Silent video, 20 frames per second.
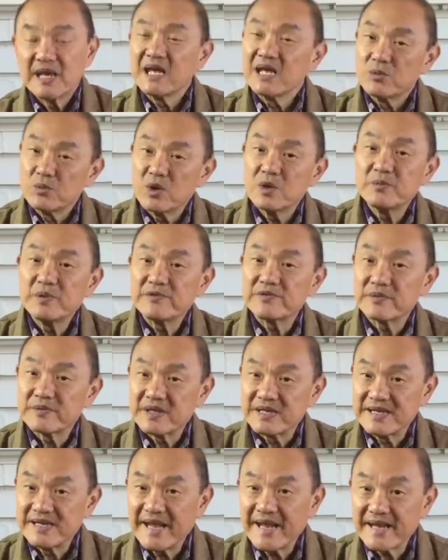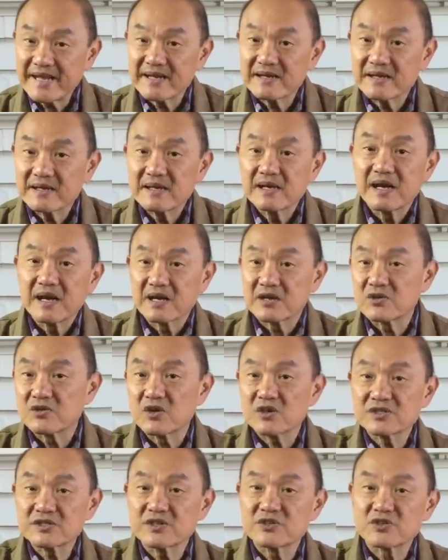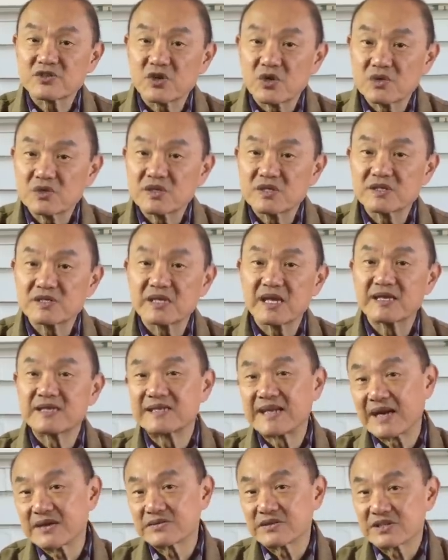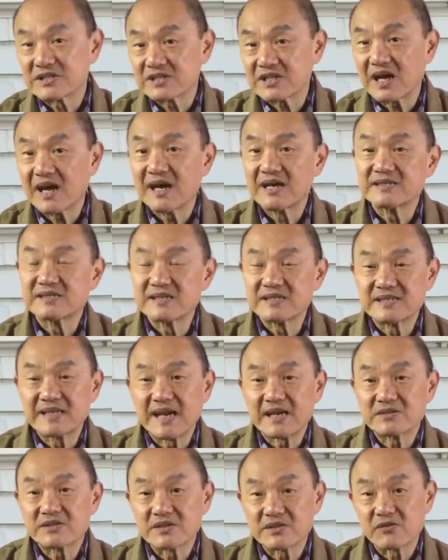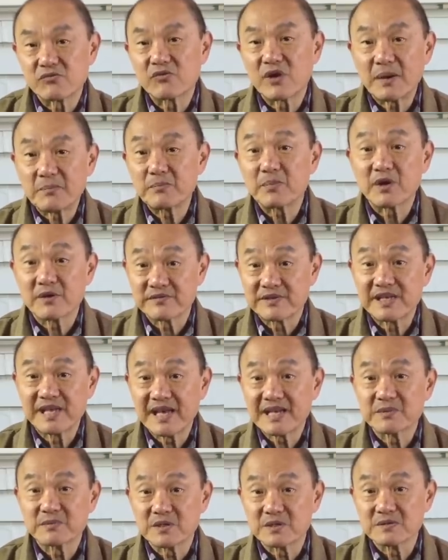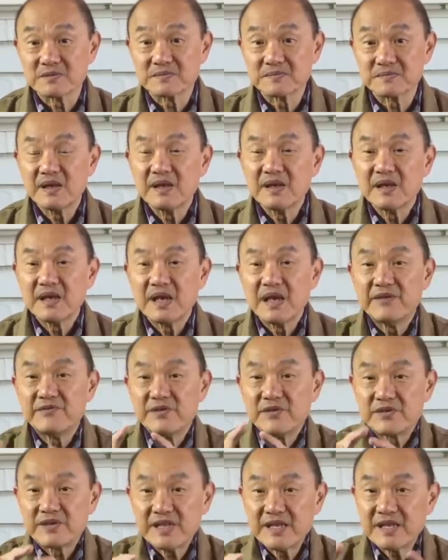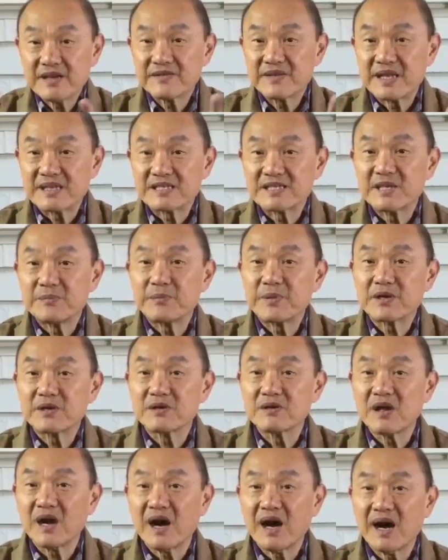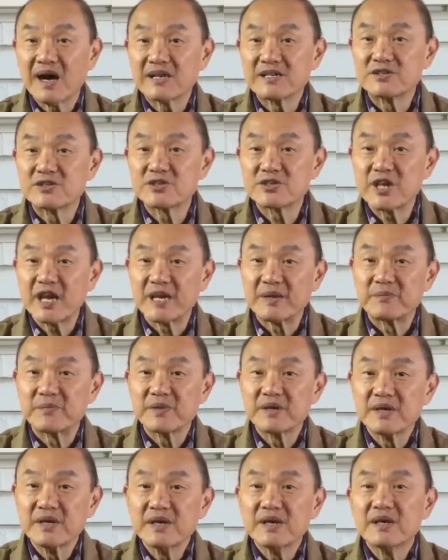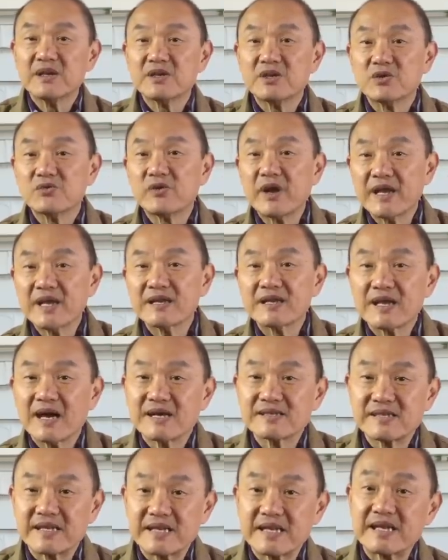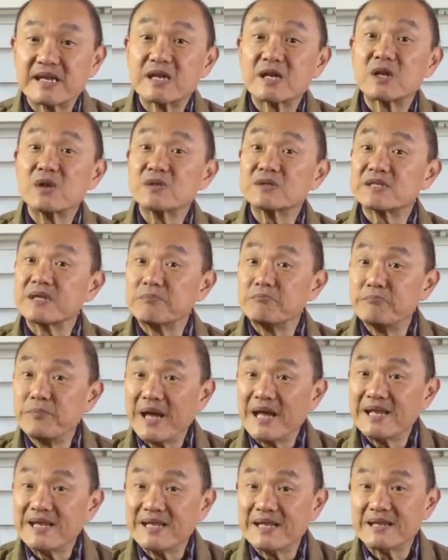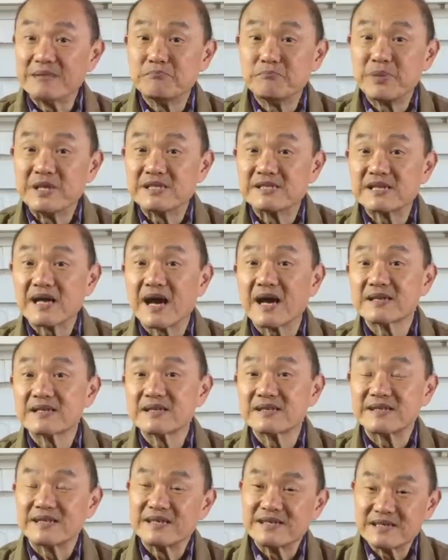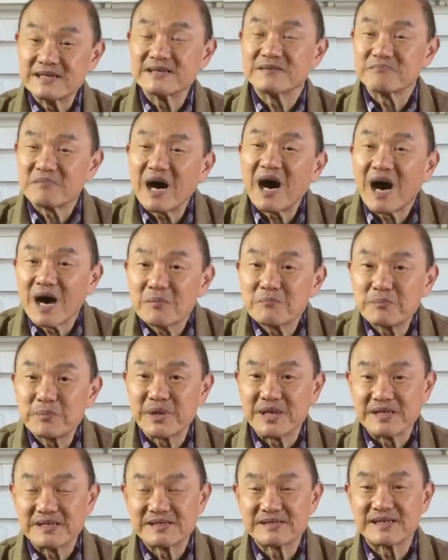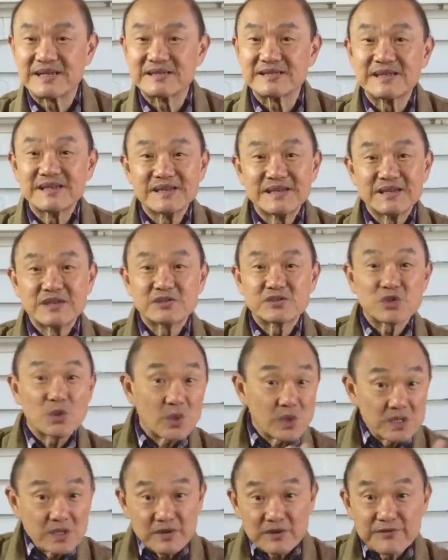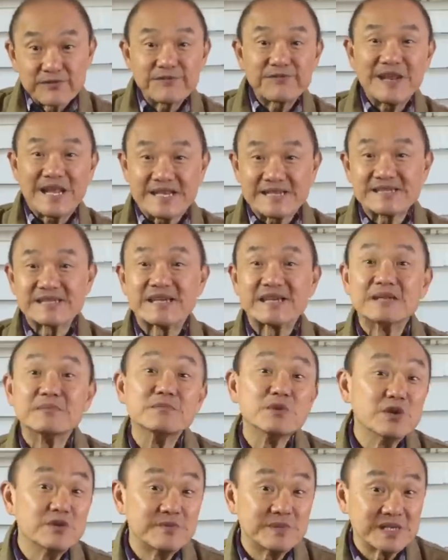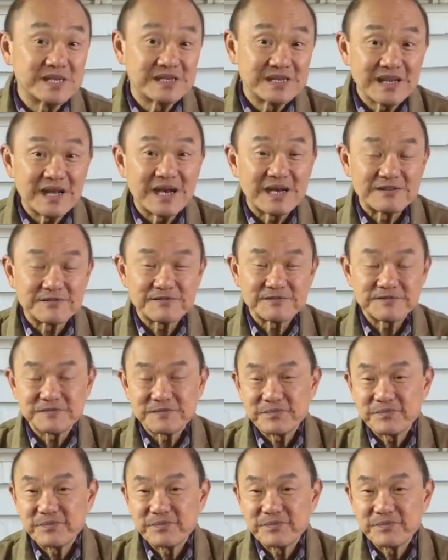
It will be from the neck, across the shoulders, and down the sides, and down to the rump of the animal. If you think of that typical hide shape, you recognize that it includes the belly and bits under the armpits that saw a lot of flexing and movement in life.